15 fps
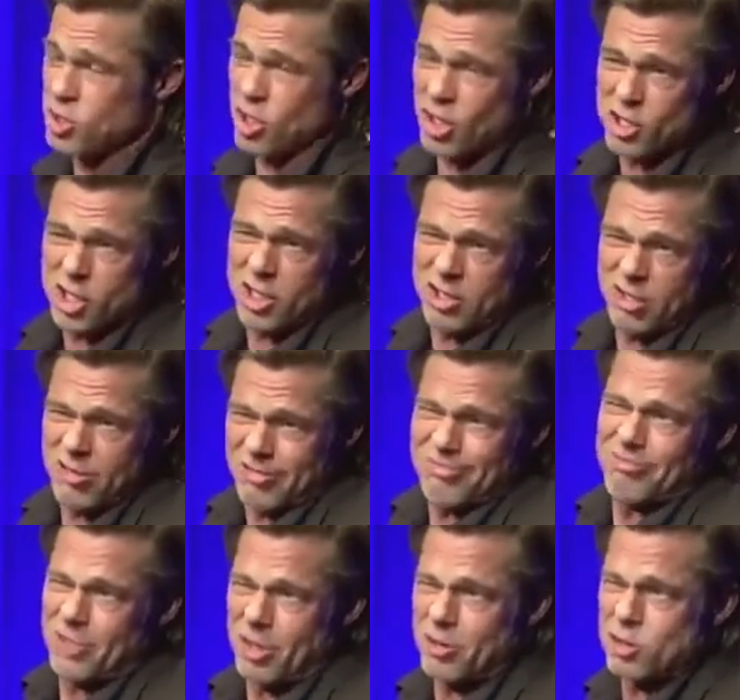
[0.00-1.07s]
judgy, a
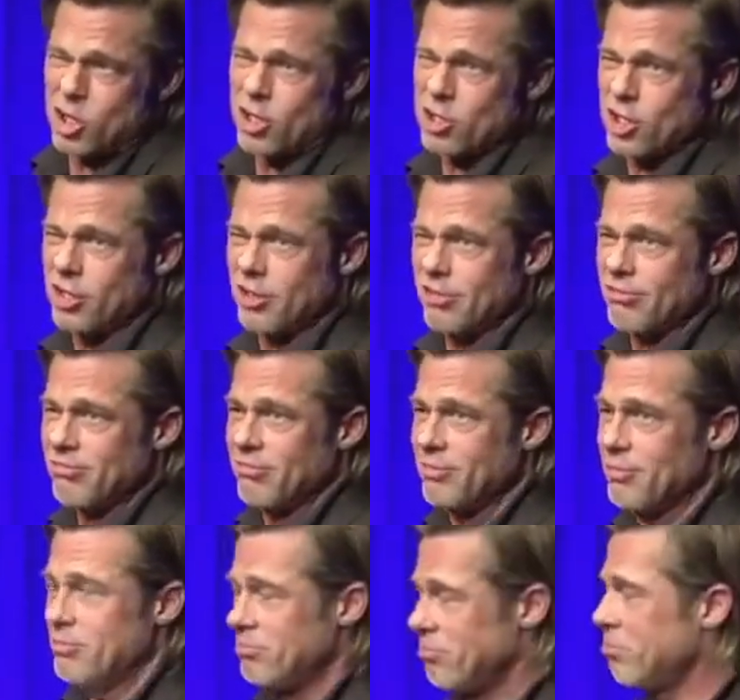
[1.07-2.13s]
little judgy,
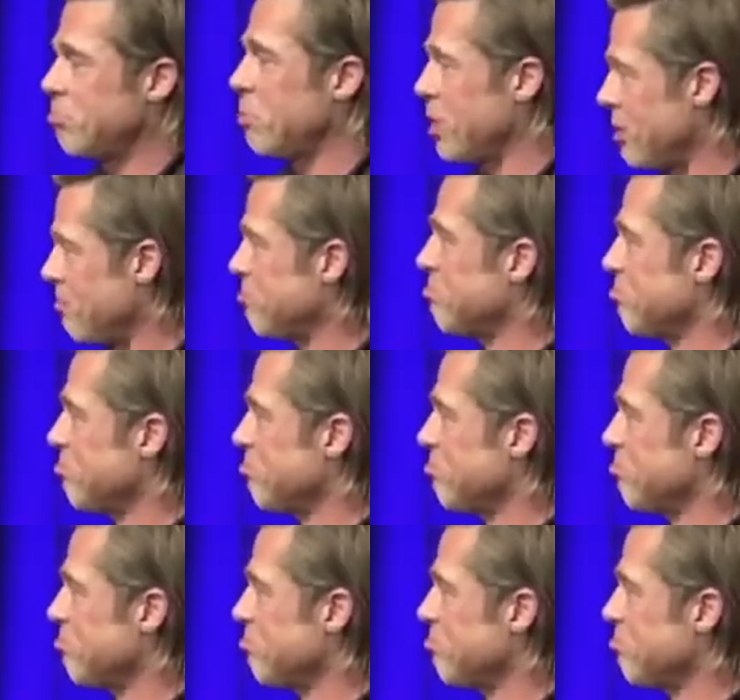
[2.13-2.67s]
but